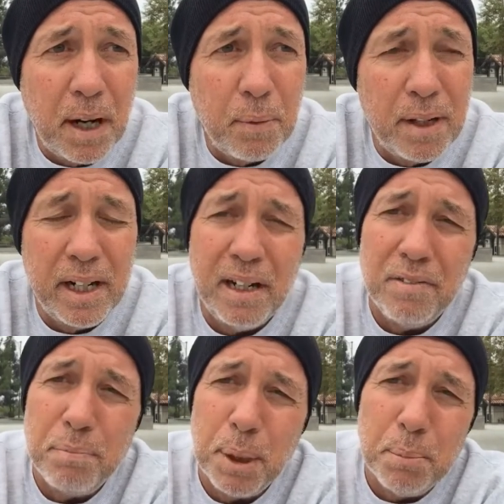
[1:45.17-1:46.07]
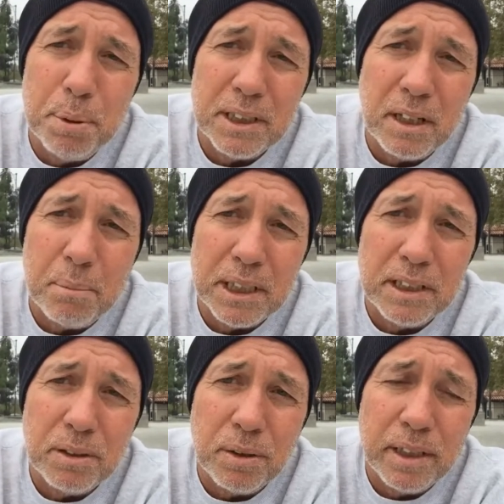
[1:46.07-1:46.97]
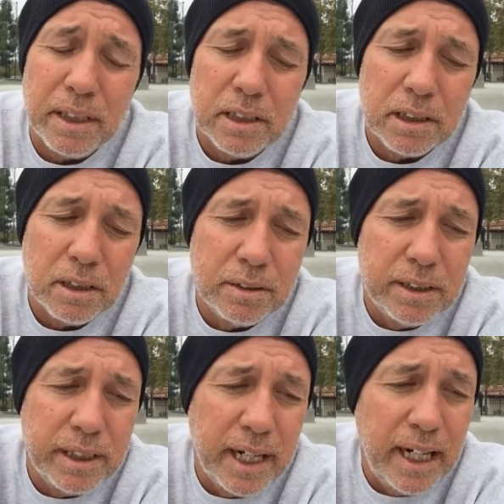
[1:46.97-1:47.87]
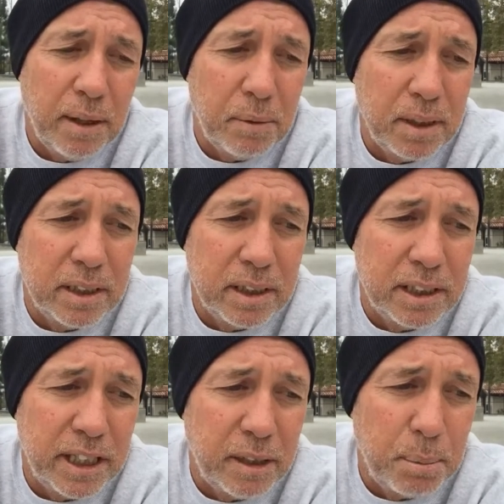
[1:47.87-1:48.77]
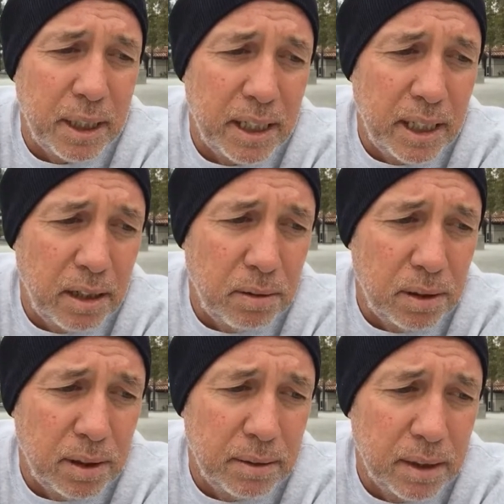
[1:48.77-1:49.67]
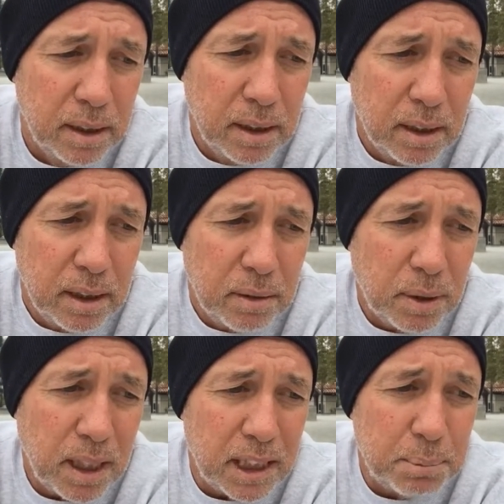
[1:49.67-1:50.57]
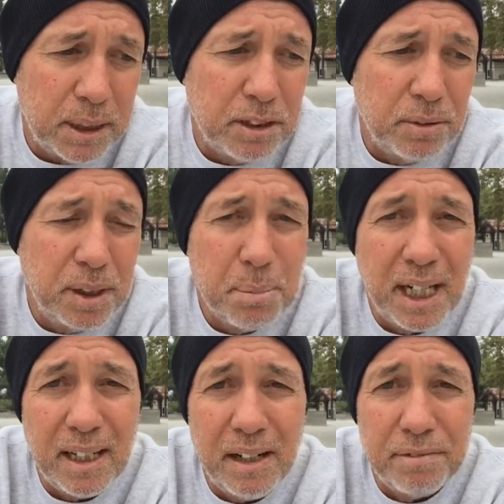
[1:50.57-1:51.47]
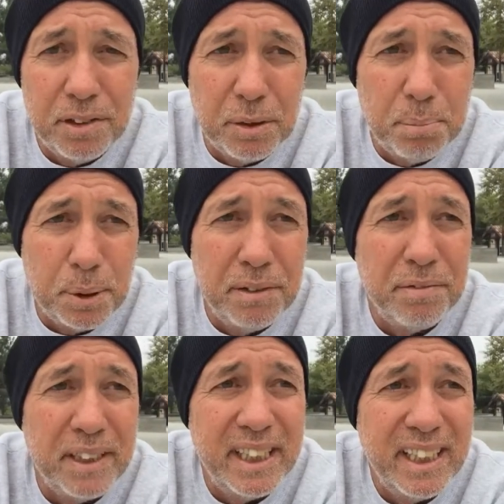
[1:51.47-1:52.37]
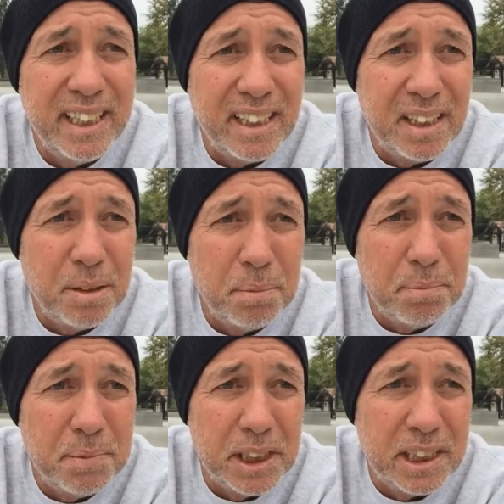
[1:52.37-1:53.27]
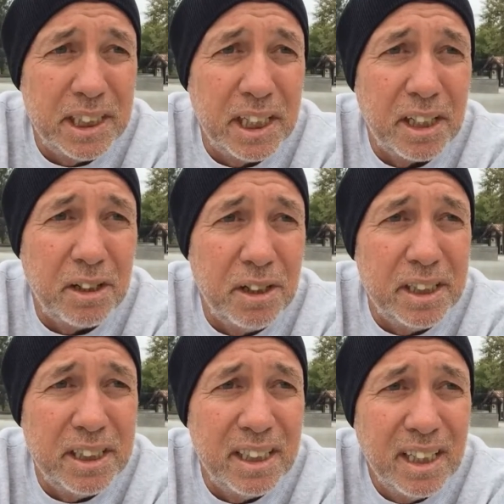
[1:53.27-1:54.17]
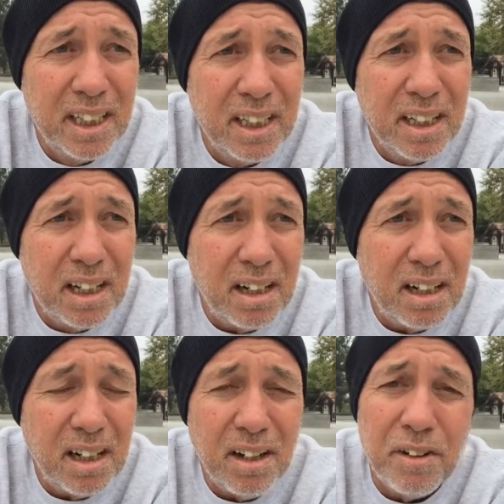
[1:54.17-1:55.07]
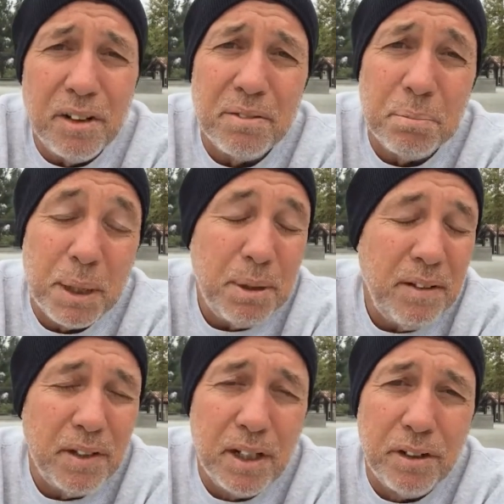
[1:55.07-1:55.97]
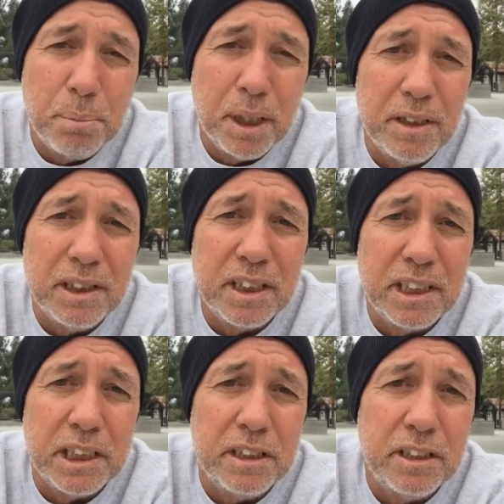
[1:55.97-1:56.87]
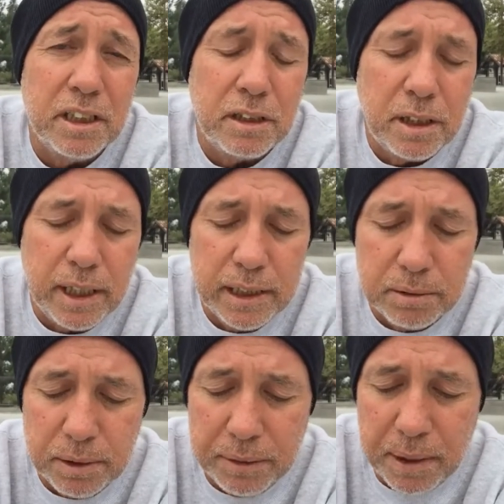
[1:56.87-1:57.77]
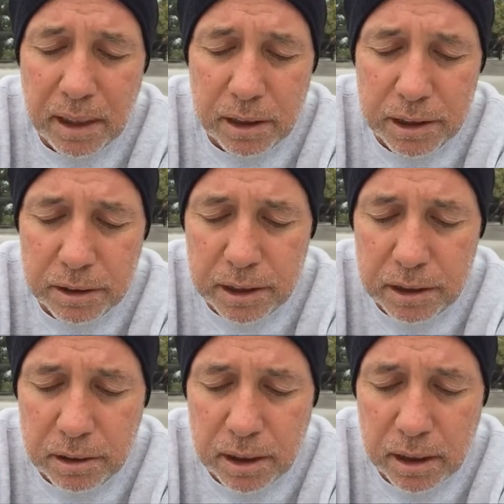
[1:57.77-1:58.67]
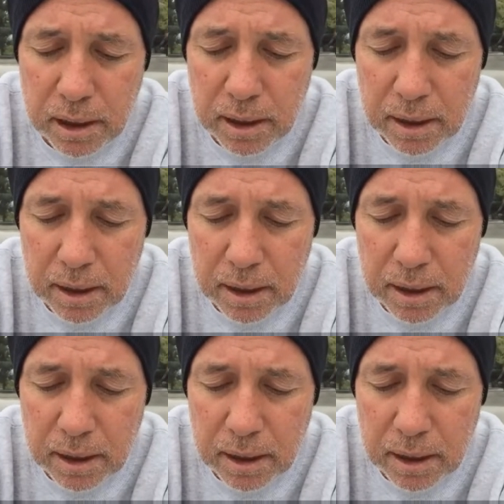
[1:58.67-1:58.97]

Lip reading: want to have purpose on my story. So today, I want to share about how what God's been doing in my life, real briefly, just to encourage other brothers and sisters in Christ. Well, anyway, long story short,